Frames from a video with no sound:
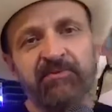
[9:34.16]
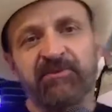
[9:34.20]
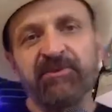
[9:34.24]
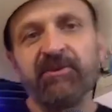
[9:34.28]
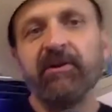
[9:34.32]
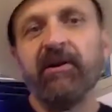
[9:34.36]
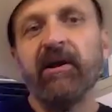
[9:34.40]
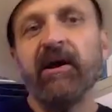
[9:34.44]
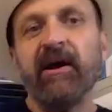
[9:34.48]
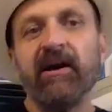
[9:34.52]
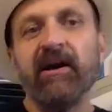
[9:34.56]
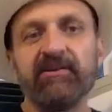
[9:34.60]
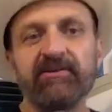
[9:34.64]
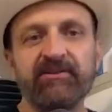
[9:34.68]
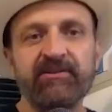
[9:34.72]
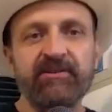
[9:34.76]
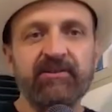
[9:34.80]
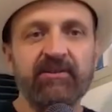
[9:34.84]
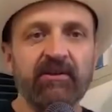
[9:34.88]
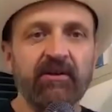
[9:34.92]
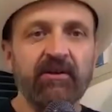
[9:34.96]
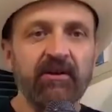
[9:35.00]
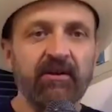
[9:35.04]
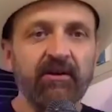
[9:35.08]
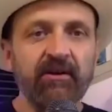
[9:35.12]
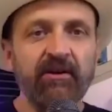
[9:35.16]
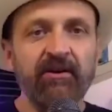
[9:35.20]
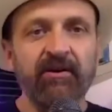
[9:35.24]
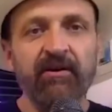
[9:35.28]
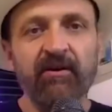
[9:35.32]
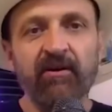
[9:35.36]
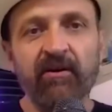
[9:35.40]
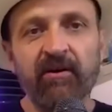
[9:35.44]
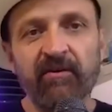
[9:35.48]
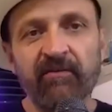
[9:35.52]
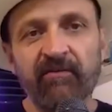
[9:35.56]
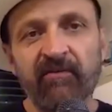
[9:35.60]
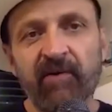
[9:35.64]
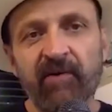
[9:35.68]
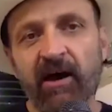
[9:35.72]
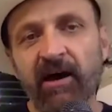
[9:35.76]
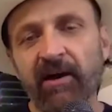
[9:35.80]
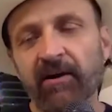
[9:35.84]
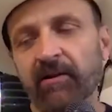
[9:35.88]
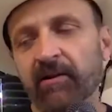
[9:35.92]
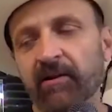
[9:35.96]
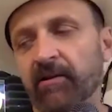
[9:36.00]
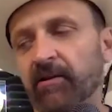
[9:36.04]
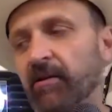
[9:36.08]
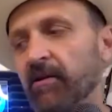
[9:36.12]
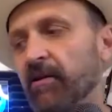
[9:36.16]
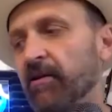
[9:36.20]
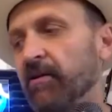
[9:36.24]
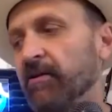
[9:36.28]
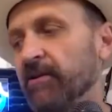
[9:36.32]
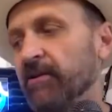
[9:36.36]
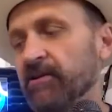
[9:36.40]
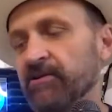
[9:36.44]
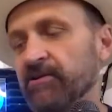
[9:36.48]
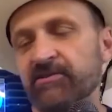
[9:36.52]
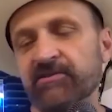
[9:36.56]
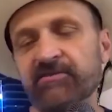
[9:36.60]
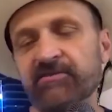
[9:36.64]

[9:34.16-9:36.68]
here, guys, here on vinyl, Dustin's